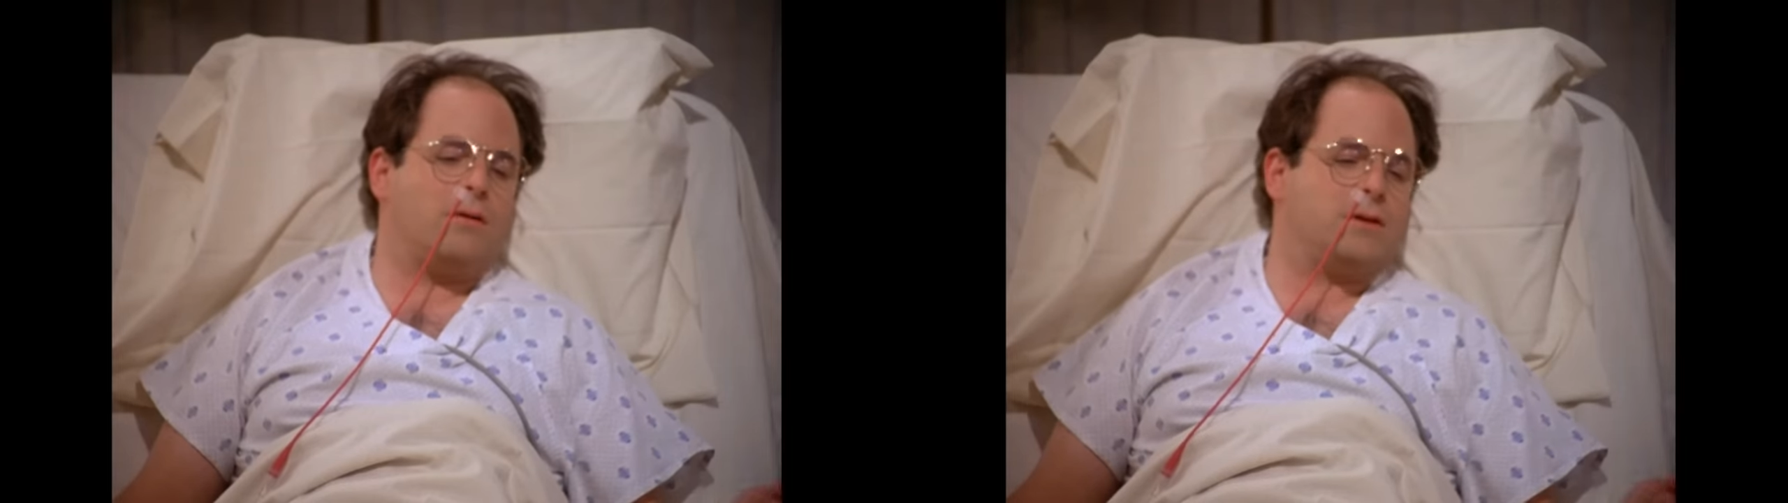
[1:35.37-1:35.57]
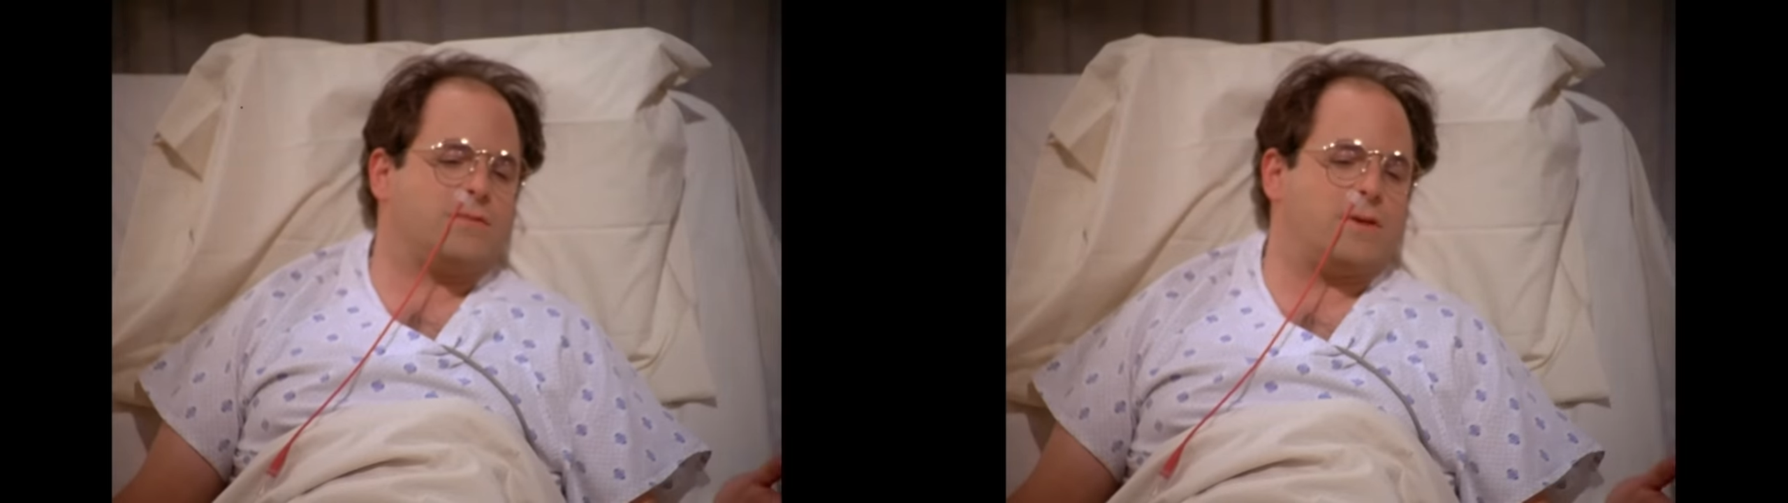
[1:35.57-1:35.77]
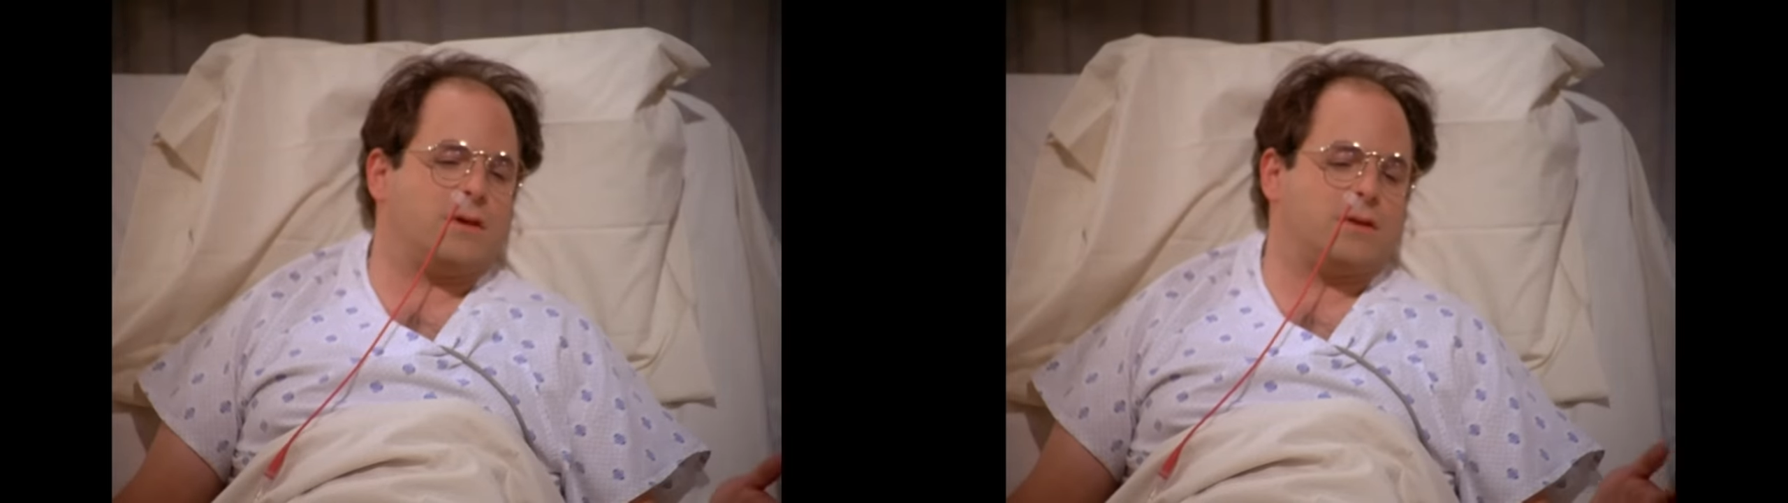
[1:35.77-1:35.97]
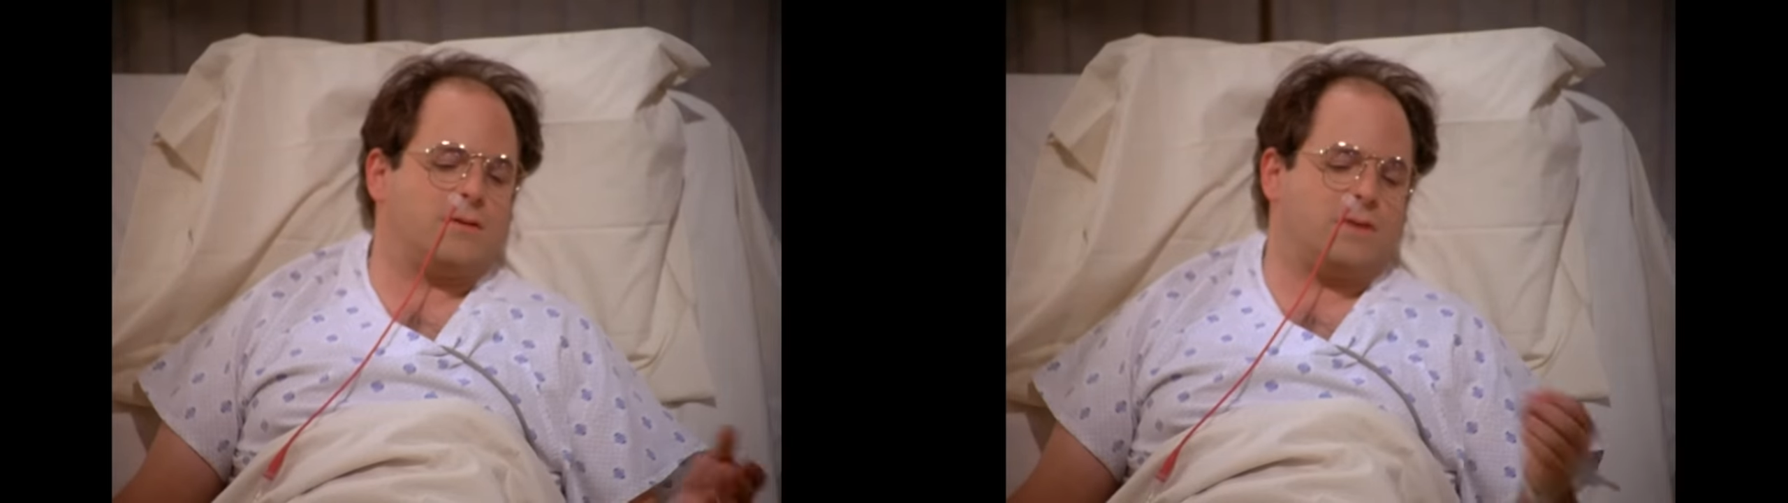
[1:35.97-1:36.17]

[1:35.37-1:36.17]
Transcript: always felt that